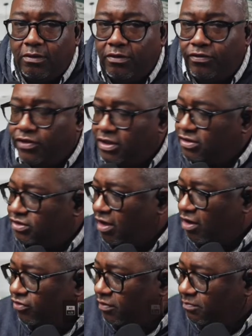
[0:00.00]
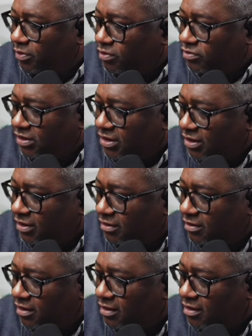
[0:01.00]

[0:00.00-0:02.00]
These are the built-in